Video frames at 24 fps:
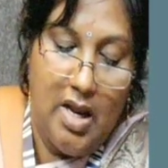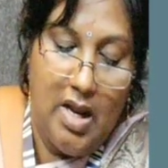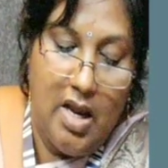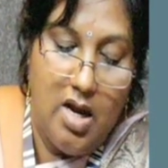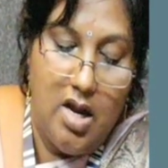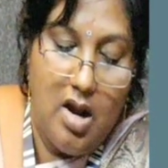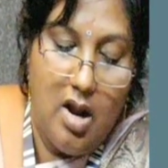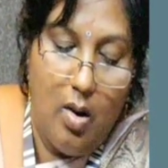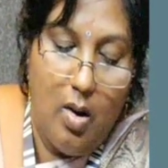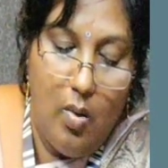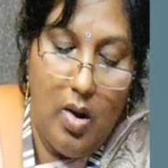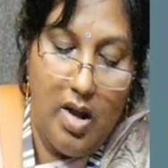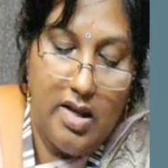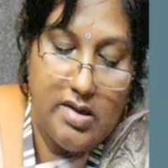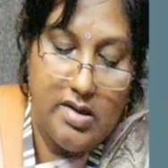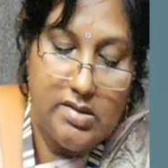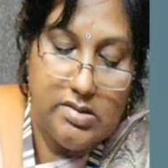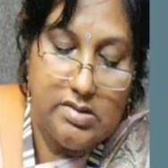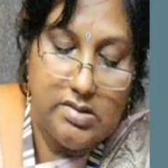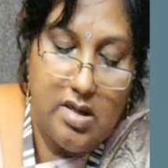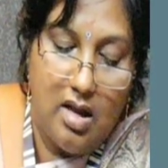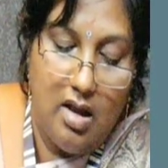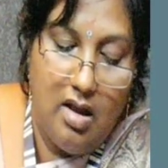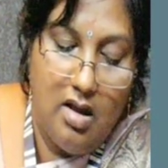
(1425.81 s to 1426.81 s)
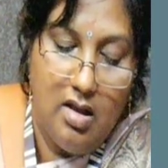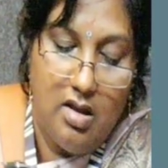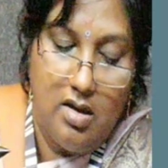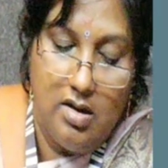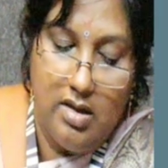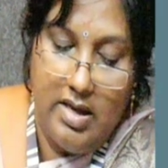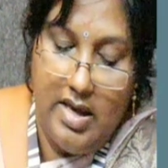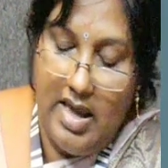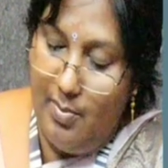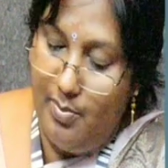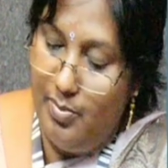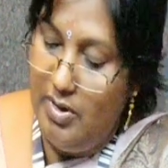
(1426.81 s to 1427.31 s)
Now I saw
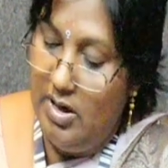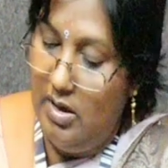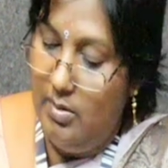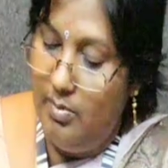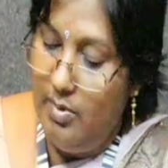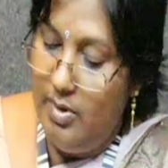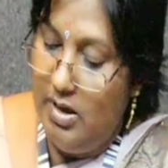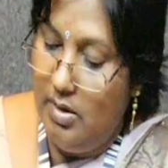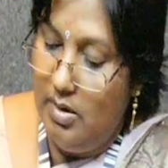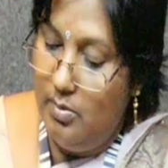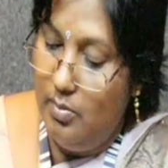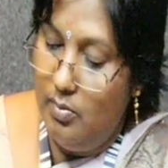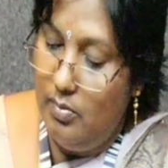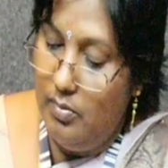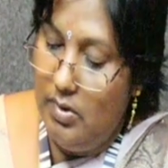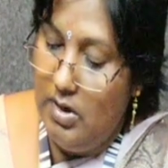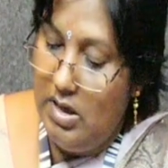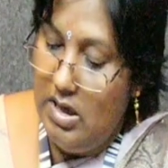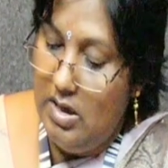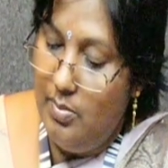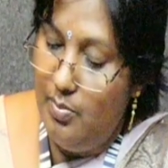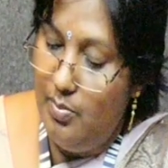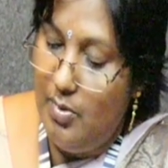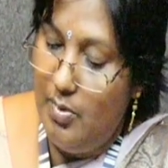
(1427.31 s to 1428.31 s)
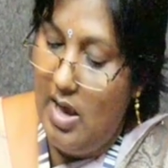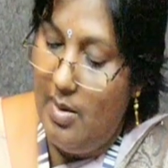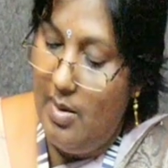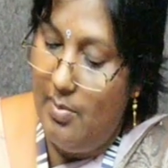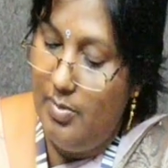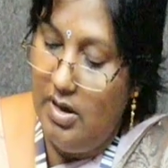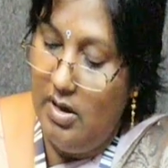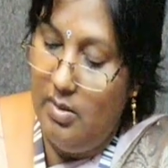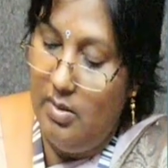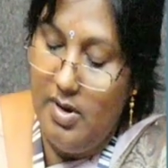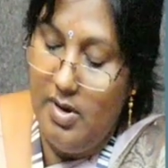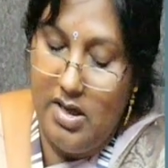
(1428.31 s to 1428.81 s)
capital B, keep
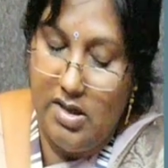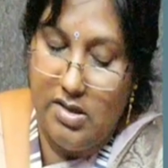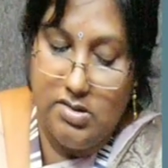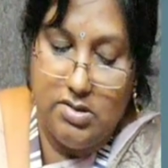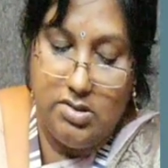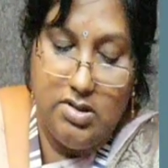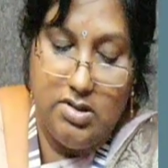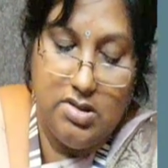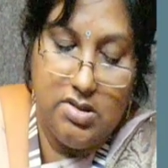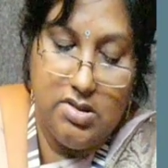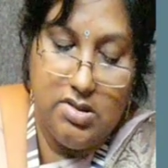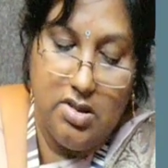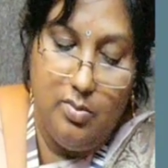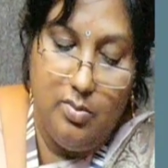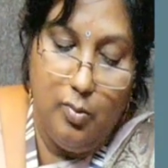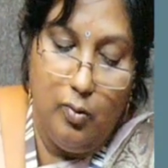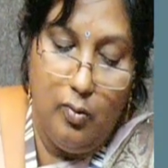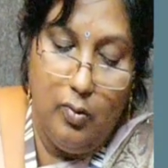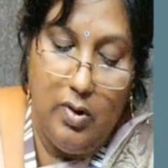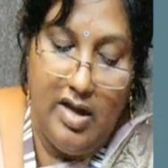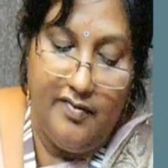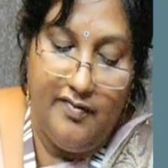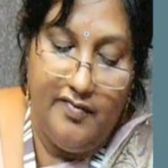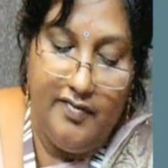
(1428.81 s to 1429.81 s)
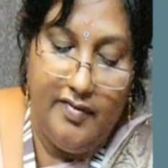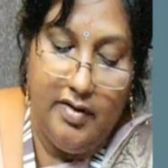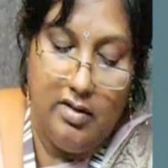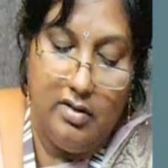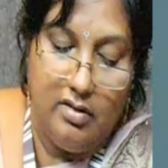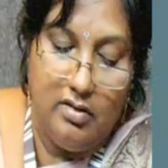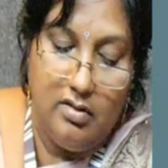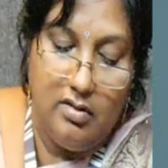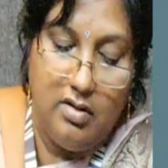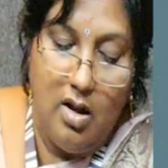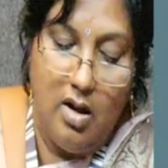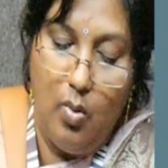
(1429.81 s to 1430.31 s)
capital B as it is and move left.
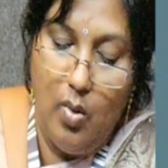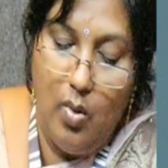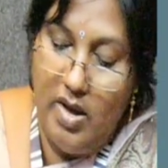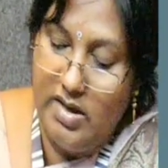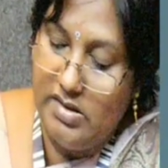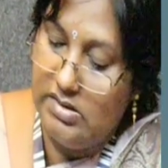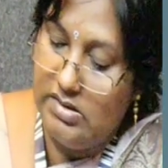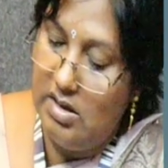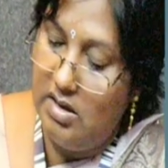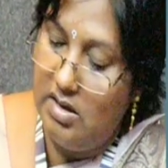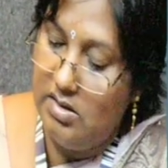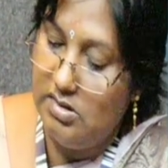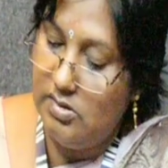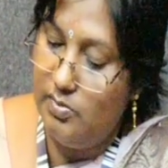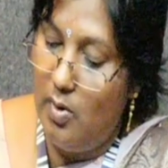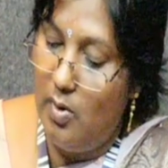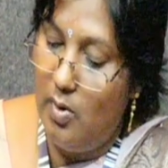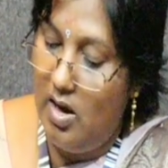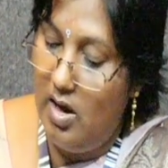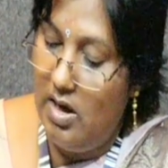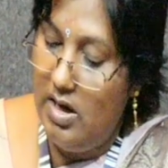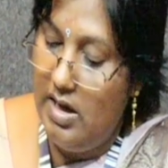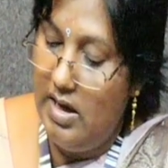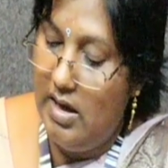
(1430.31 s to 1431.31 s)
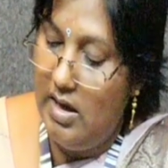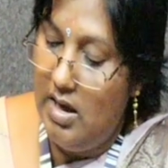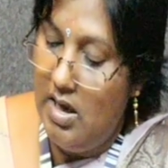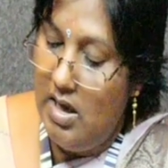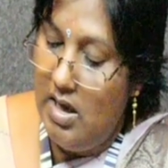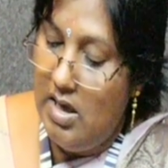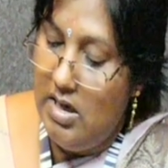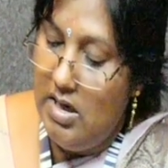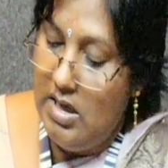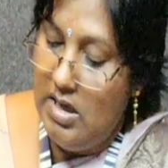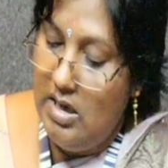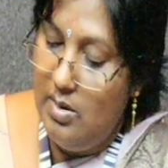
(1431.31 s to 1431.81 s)
Now I saw small a,
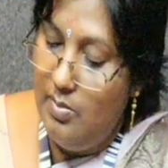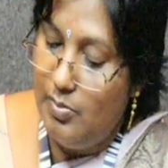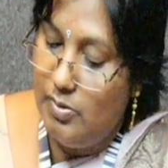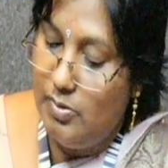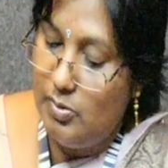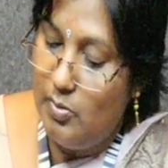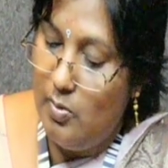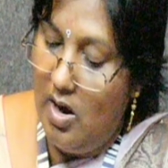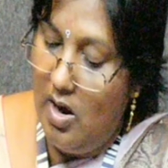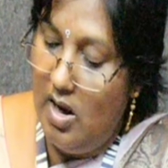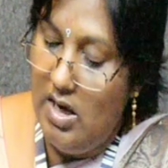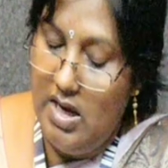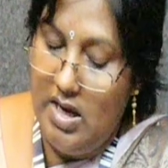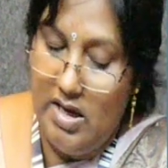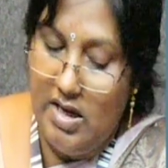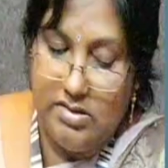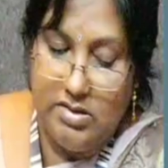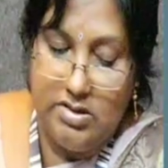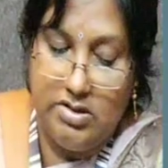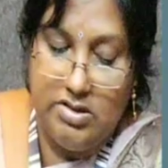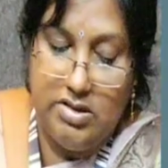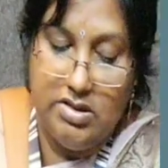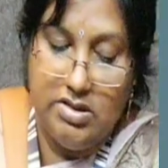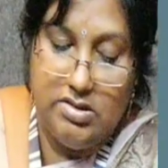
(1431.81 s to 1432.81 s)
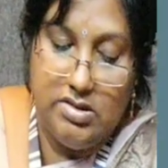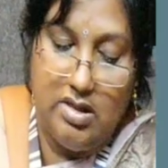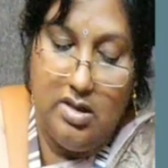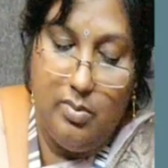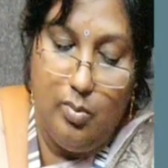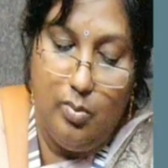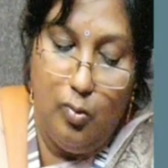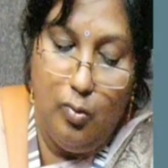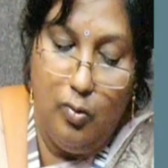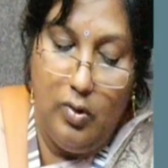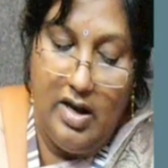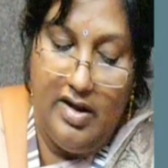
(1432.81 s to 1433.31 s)
keep small a as it is and
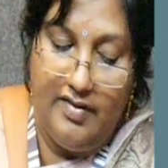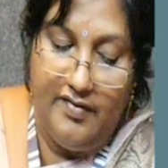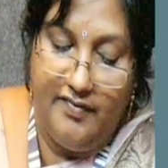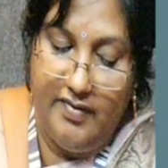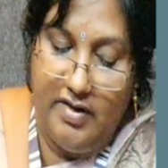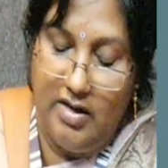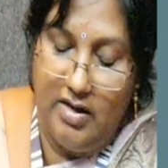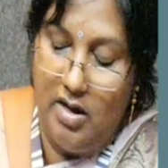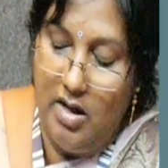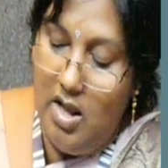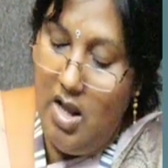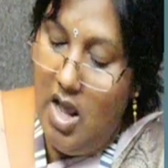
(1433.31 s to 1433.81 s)
move left.